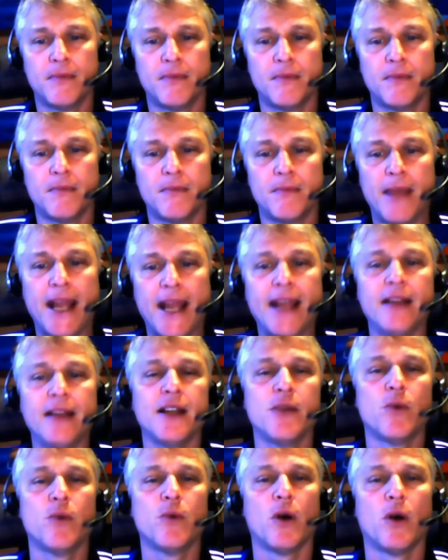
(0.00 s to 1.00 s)

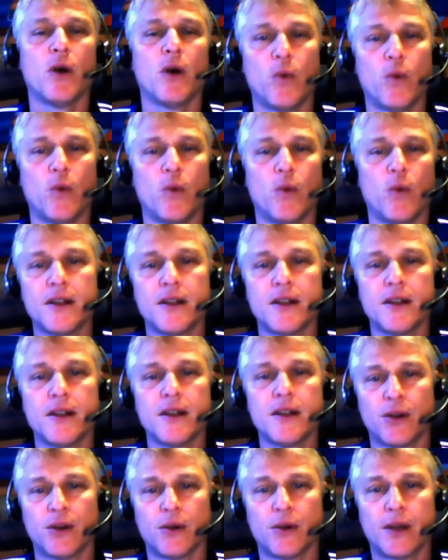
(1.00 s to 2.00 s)
mainly what we want to
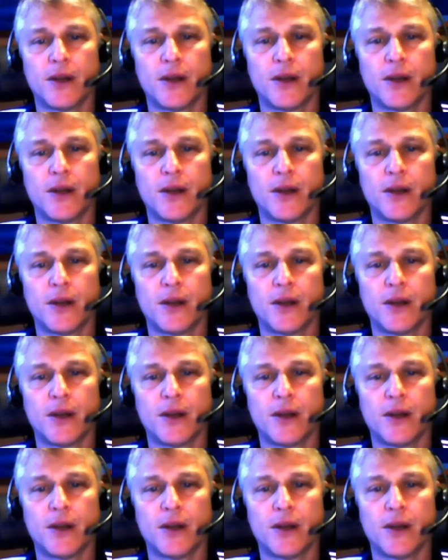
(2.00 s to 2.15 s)
do